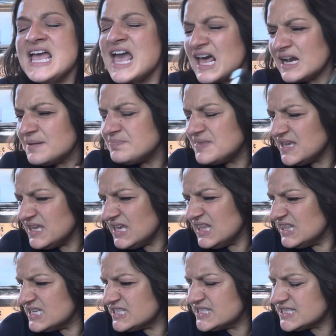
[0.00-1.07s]
And I'm thinking
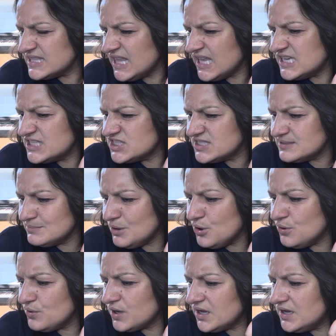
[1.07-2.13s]
this like
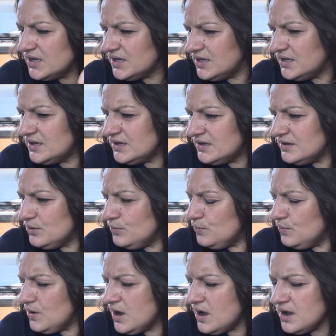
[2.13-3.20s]
smoke
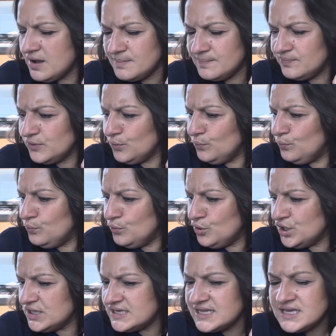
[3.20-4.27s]

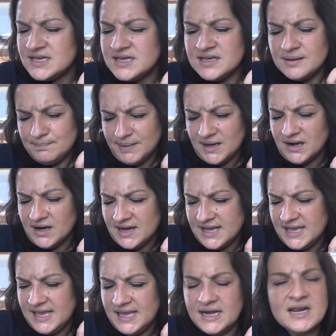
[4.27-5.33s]
wood
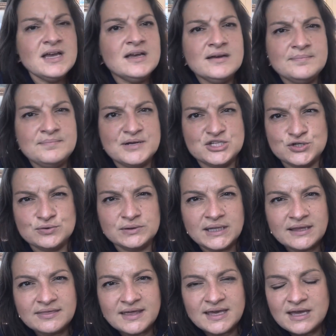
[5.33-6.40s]
pine patchouli
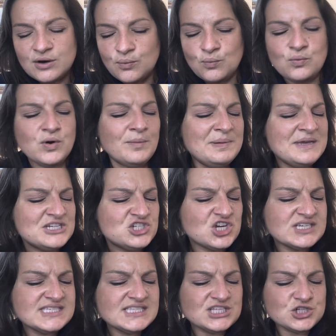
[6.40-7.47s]
thing will be
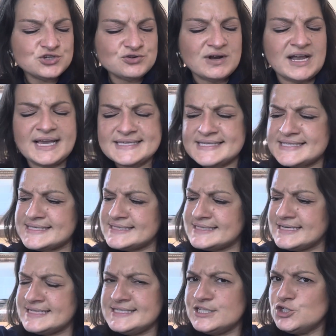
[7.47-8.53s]
just the trick because it's
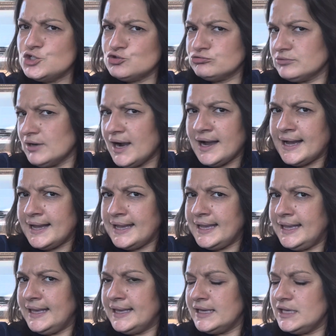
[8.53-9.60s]
nice and
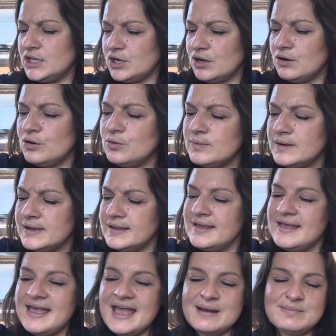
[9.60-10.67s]
dry, you know?
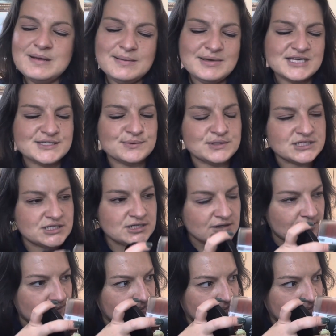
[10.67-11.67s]
And maybe this one too.